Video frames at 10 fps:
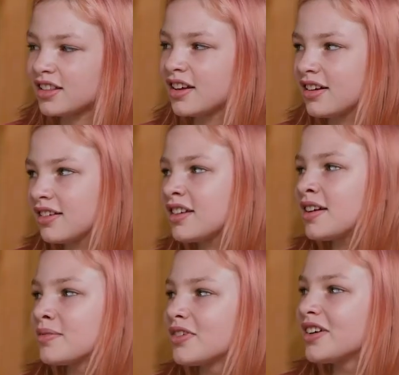think
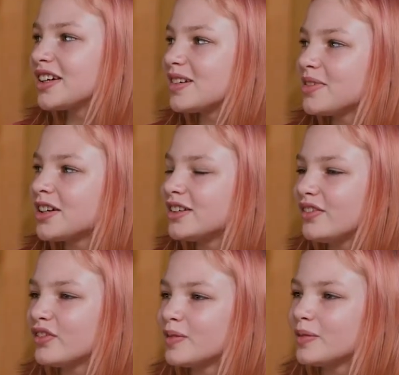that I'm going to be
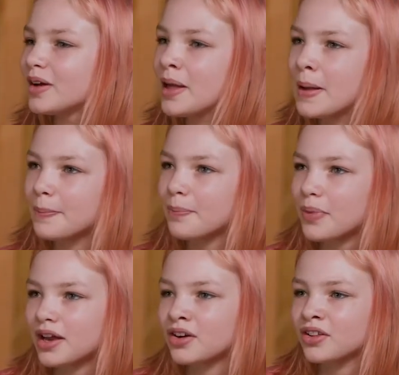an even
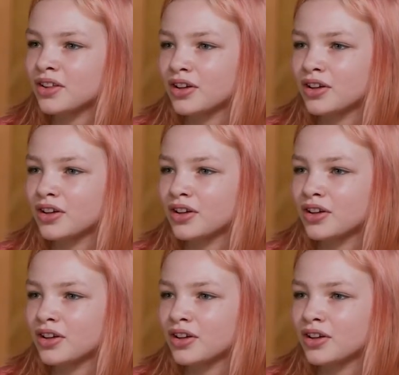better